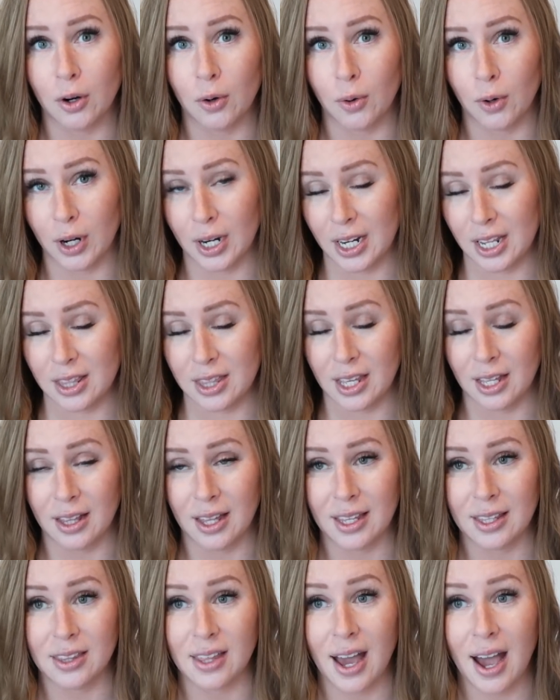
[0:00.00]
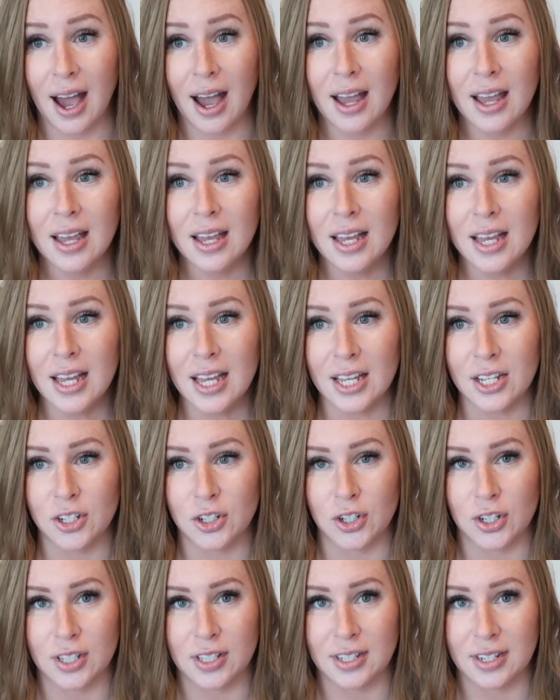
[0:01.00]
or anything like that. It's
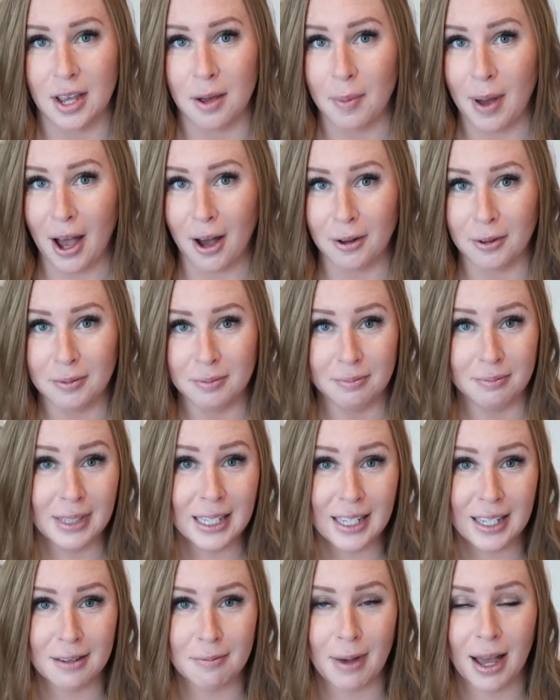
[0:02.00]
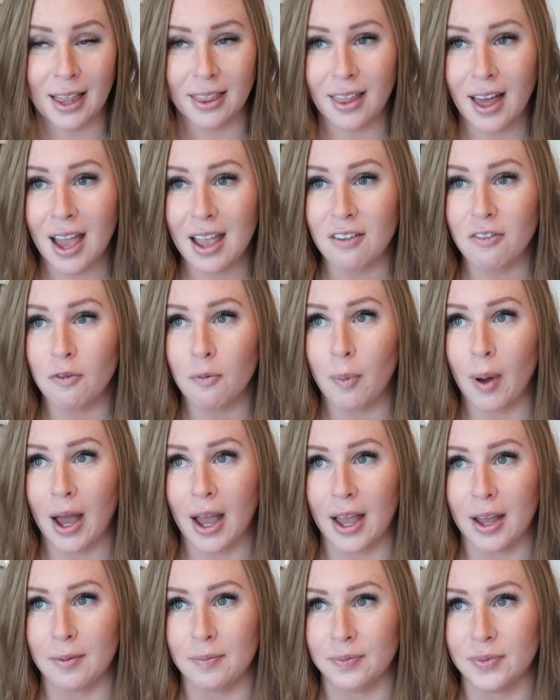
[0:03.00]
just about me and my life.
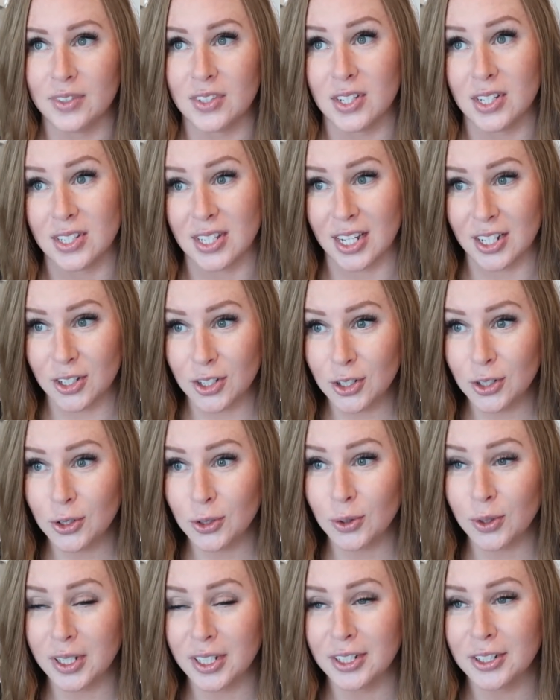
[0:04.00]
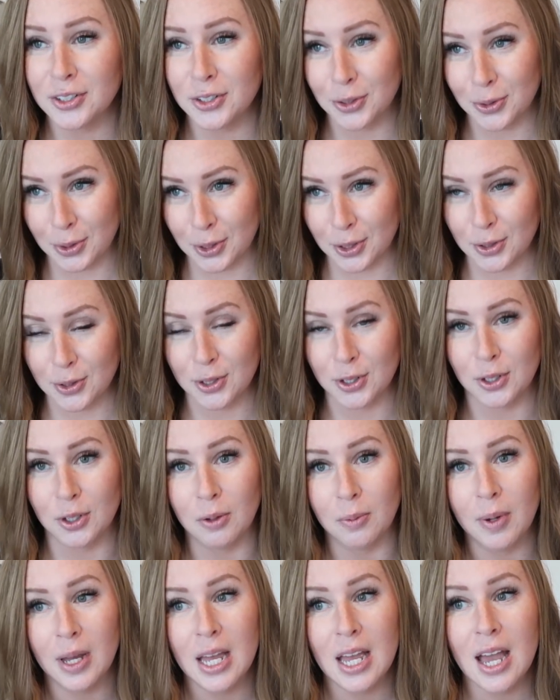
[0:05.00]
But since I do
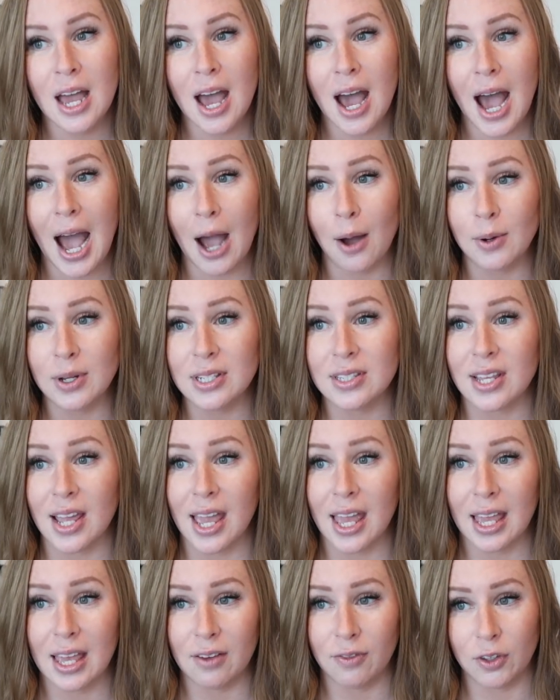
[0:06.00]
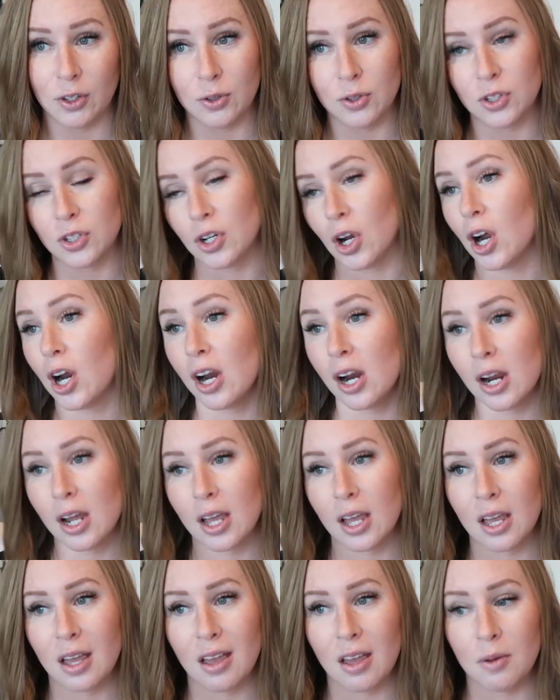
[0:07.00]
YouTube, I would say if you
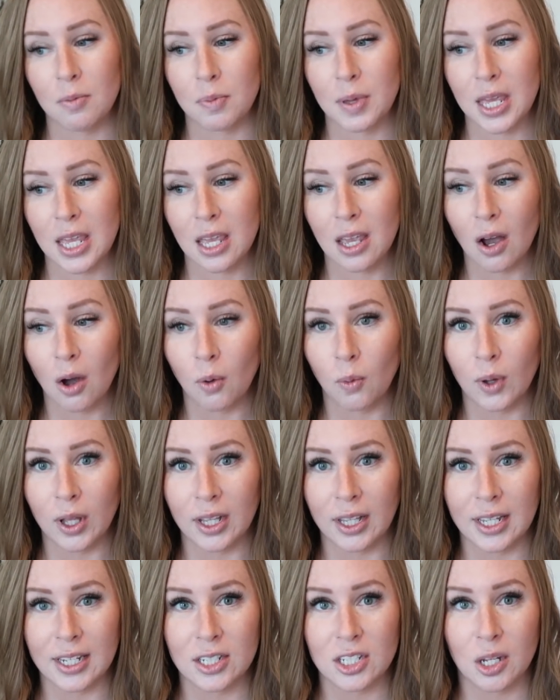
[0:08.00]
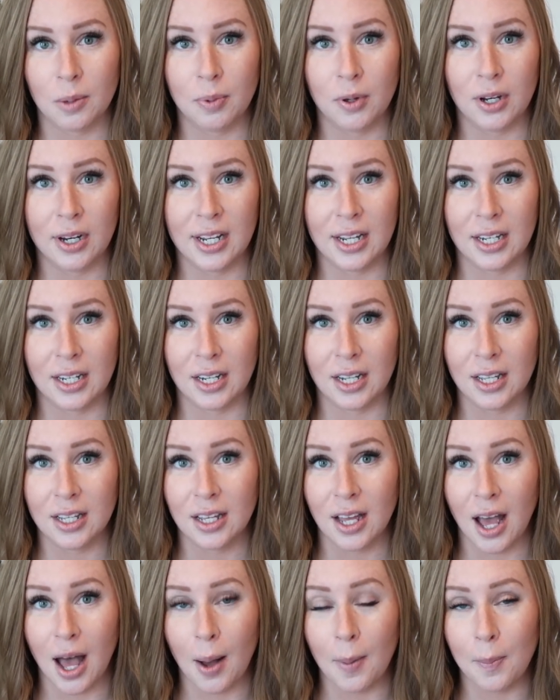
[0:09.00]
start, be willing to put in
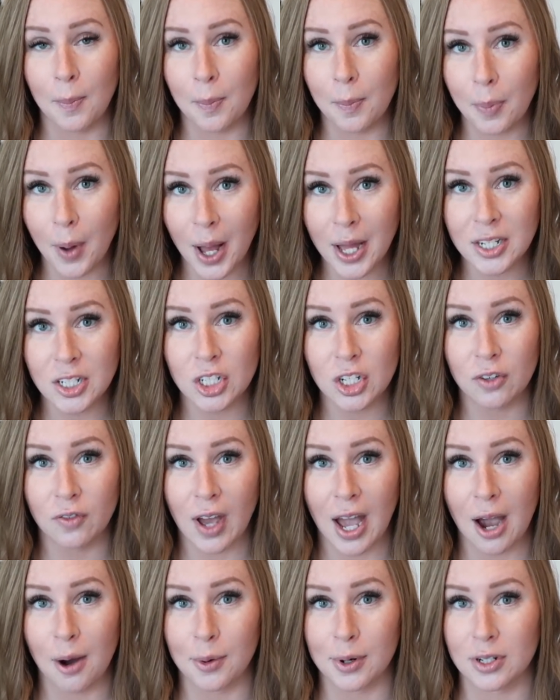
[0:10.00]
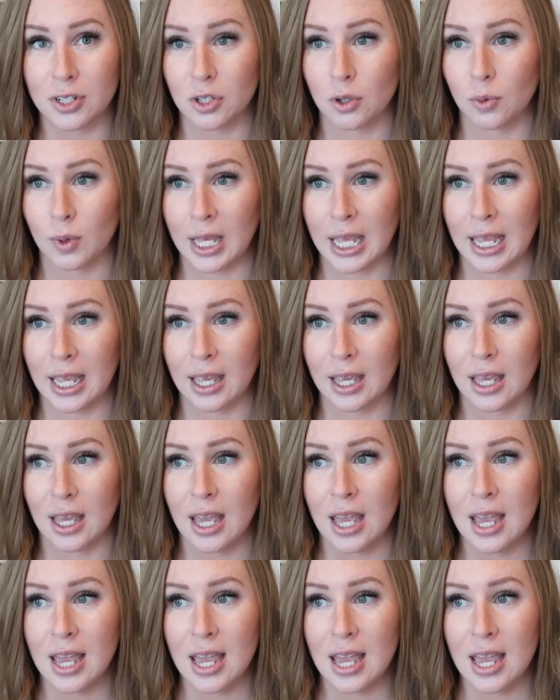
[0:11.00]
a bunch of hours a week